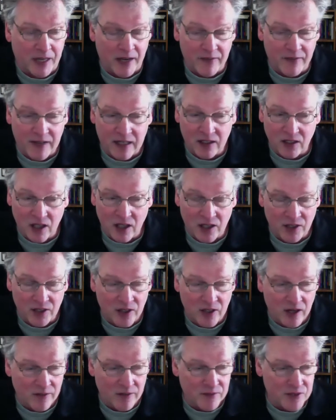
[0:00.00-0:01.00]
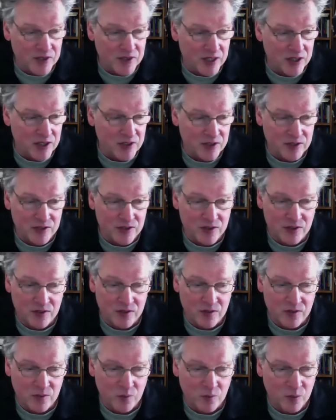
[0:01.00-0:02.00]
had a lot of
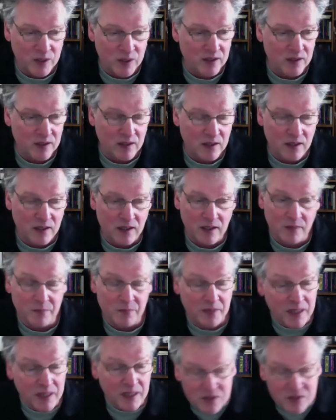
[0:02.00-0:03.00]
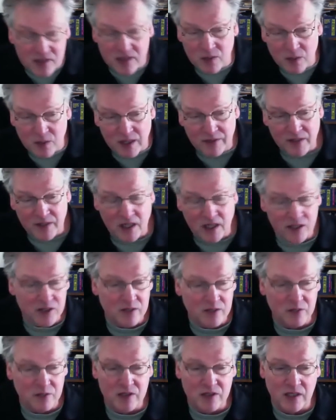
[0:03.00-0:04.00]
conversations. BMC, we have
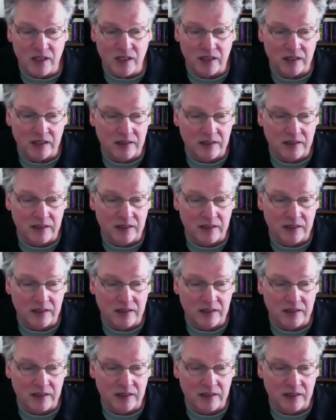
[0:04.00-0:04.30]
customers like